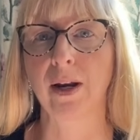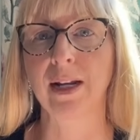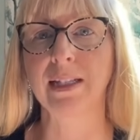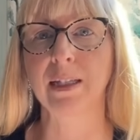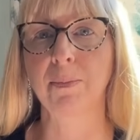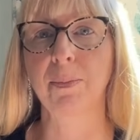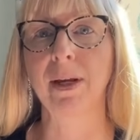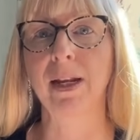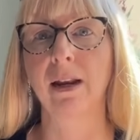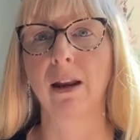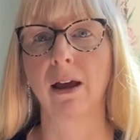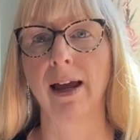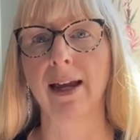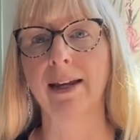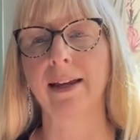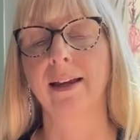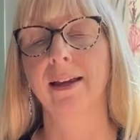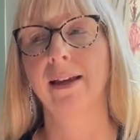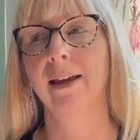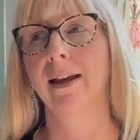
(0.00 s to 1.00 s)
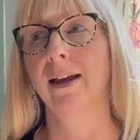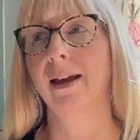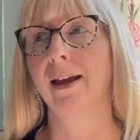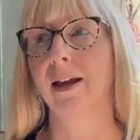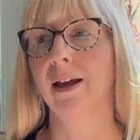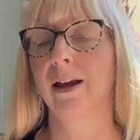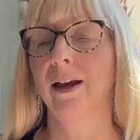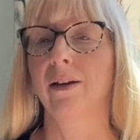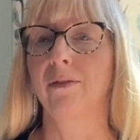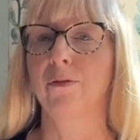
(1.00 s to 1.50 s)
It's a bit like
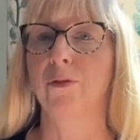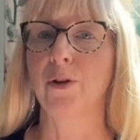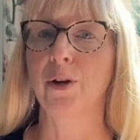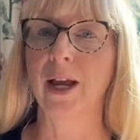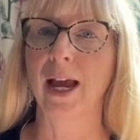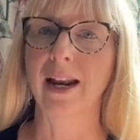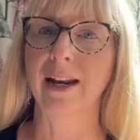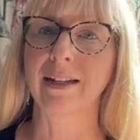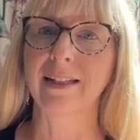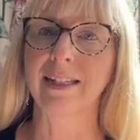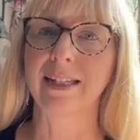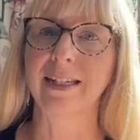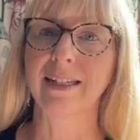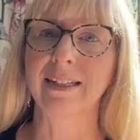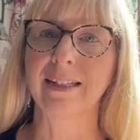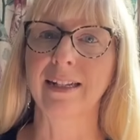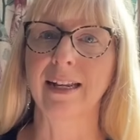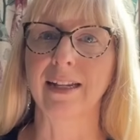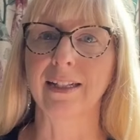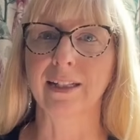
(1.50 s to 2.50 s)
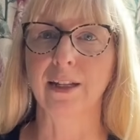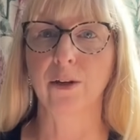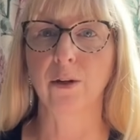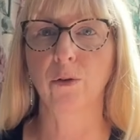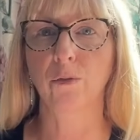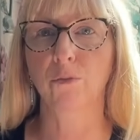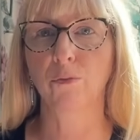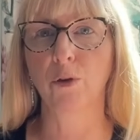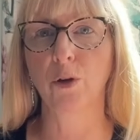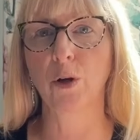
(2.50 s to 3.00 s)
frugality, isn't it? So you're
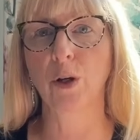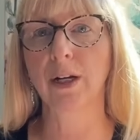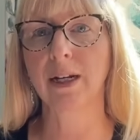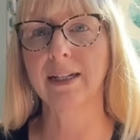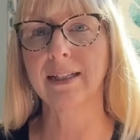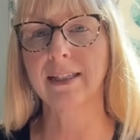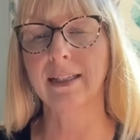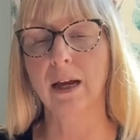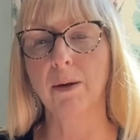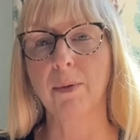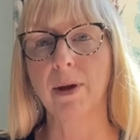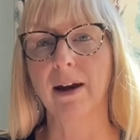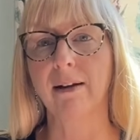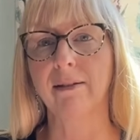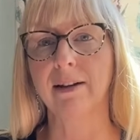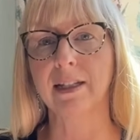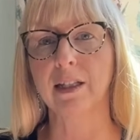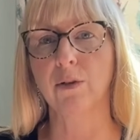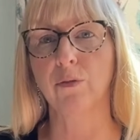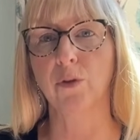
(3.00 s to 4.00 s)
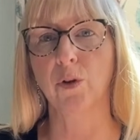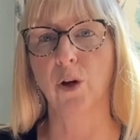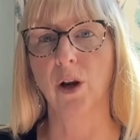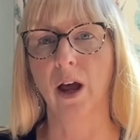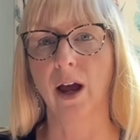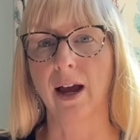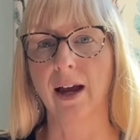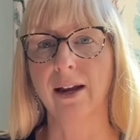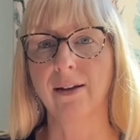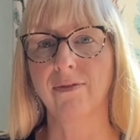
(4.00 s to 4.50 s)
frugal in some areas of your
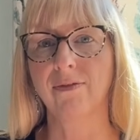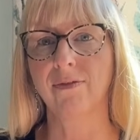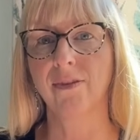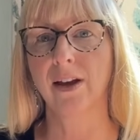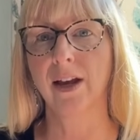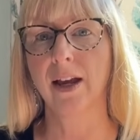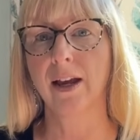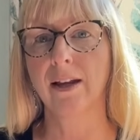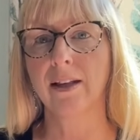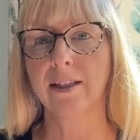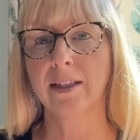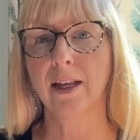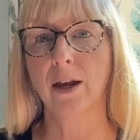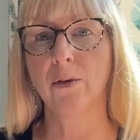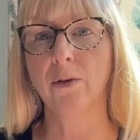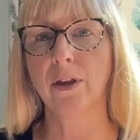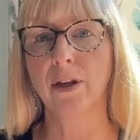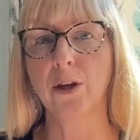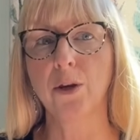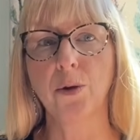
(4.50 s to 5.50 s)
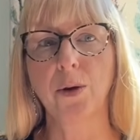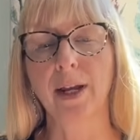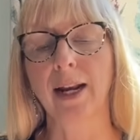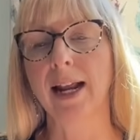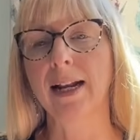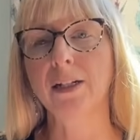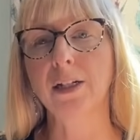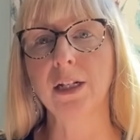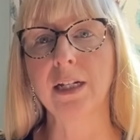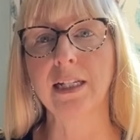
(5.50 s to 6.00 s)
life so that you can
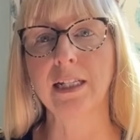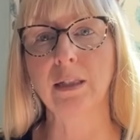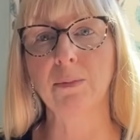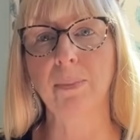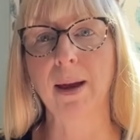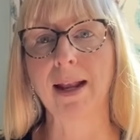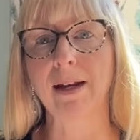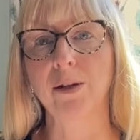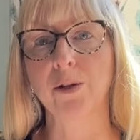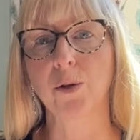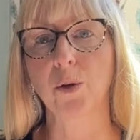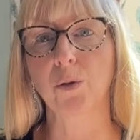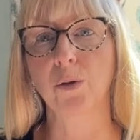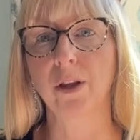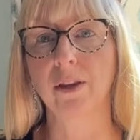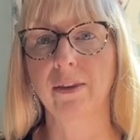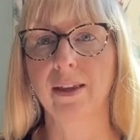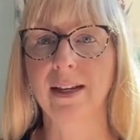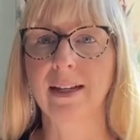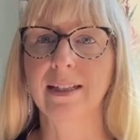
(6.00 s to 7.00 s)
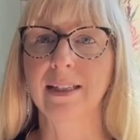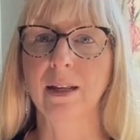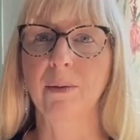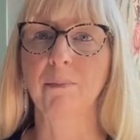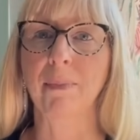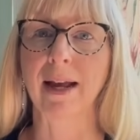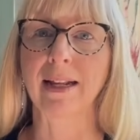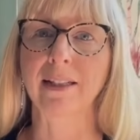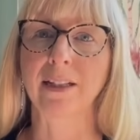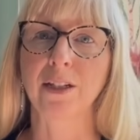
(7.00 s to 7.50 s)
actually spend on the things that
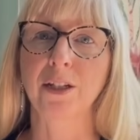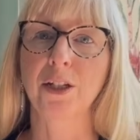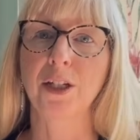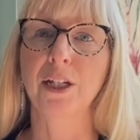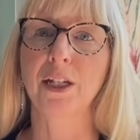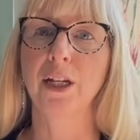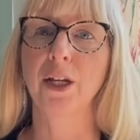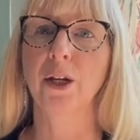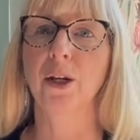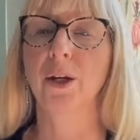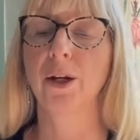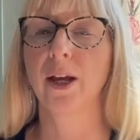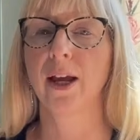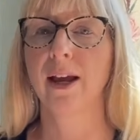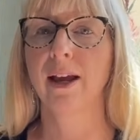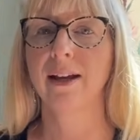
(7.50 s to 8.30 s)
matter to you.